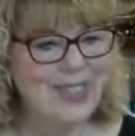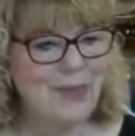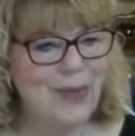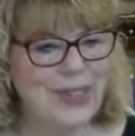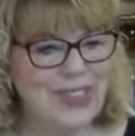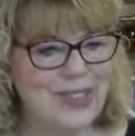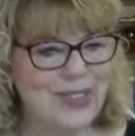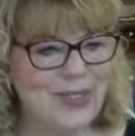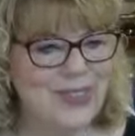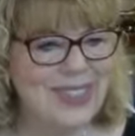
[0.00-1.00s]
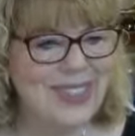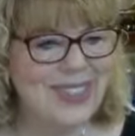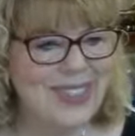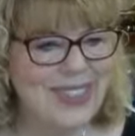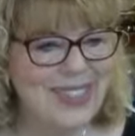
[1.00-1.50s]
Good morning,
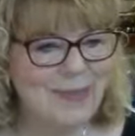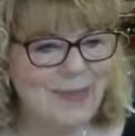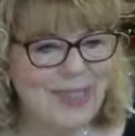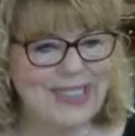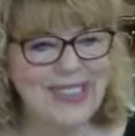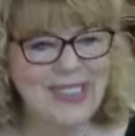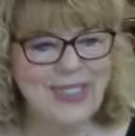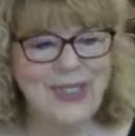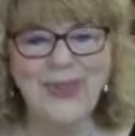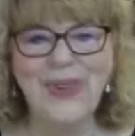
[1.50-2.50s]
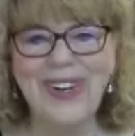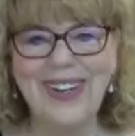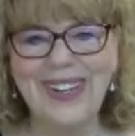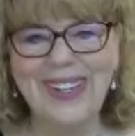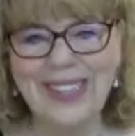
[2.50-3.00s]
Susan. Blessings to you all.